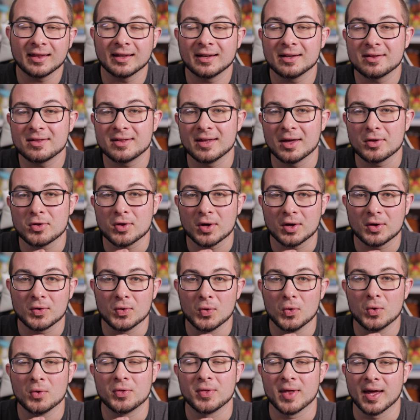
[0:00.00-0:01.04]
that it's such a
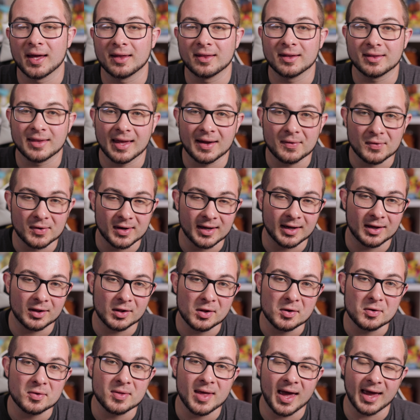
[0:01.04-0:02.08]
cool thing that they would
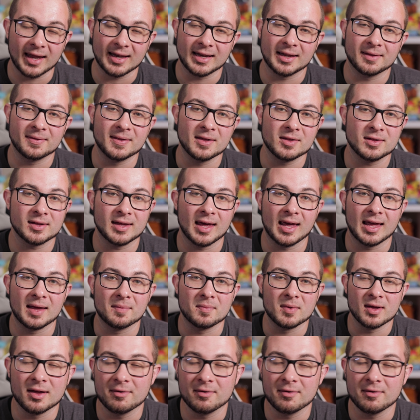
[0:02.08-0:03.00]
include that in this game,